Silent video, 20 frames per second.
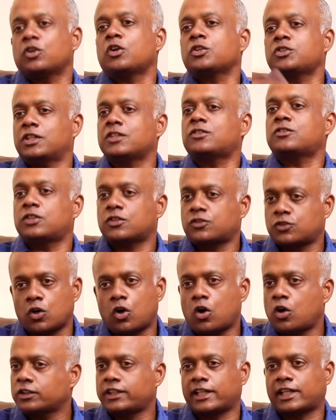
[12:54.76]
It's not just a
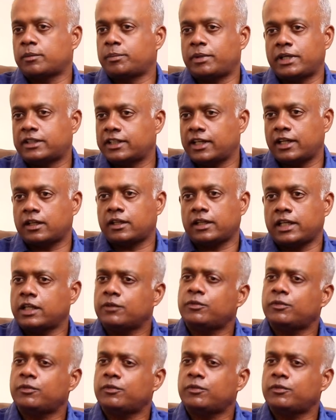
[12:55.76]
song that will be there.